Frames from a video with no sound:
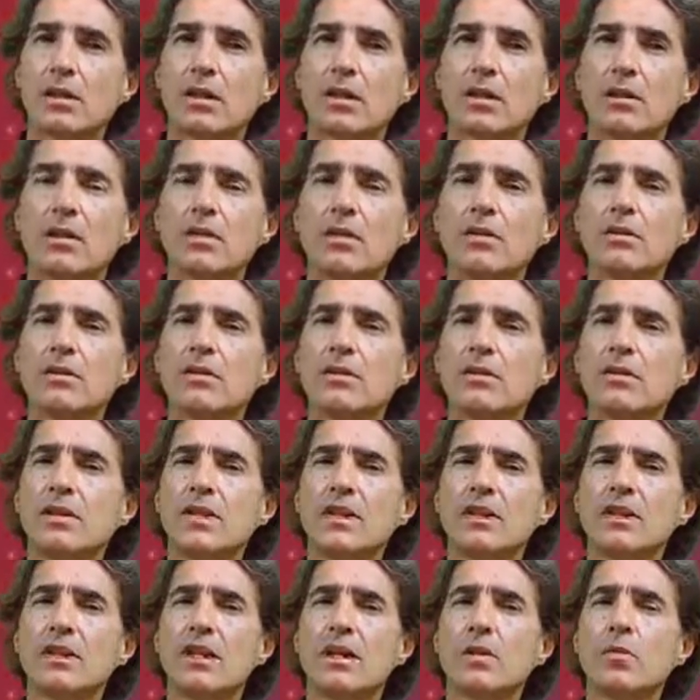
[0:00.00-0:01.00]
all the
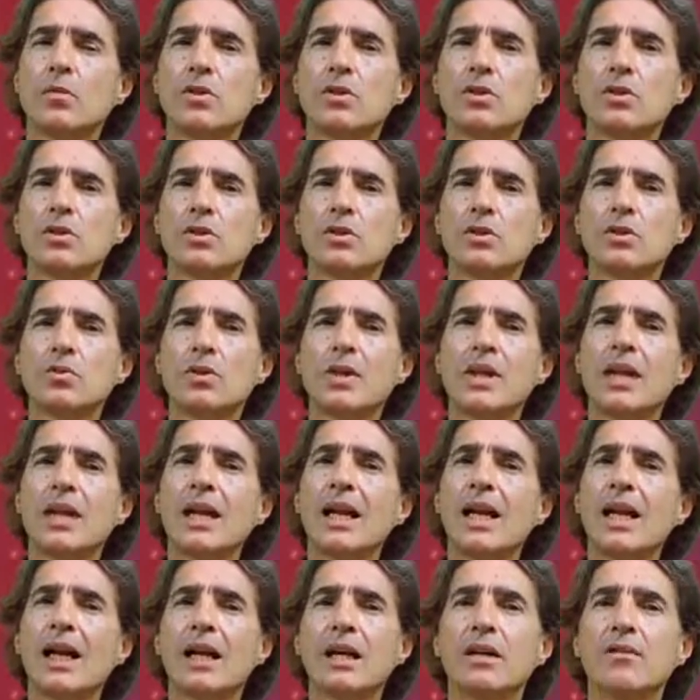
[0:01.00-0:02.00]
things I want to do in
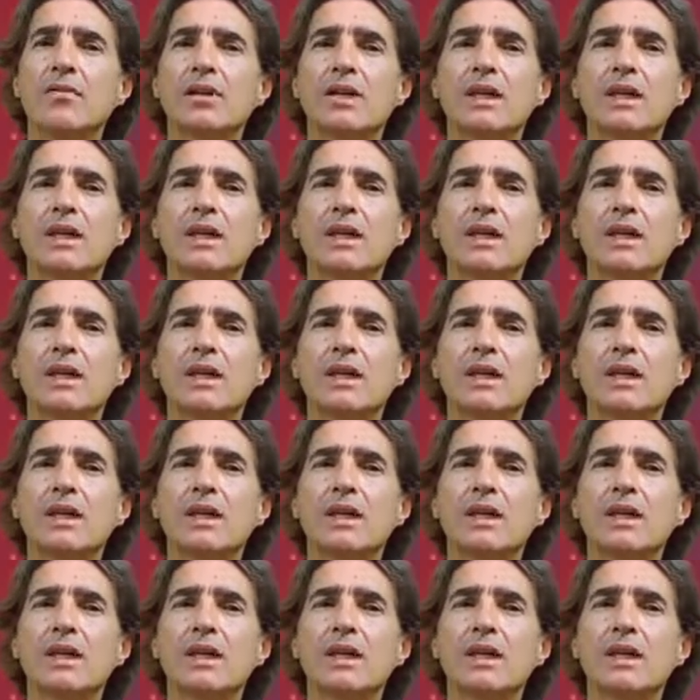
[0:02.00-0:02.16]
life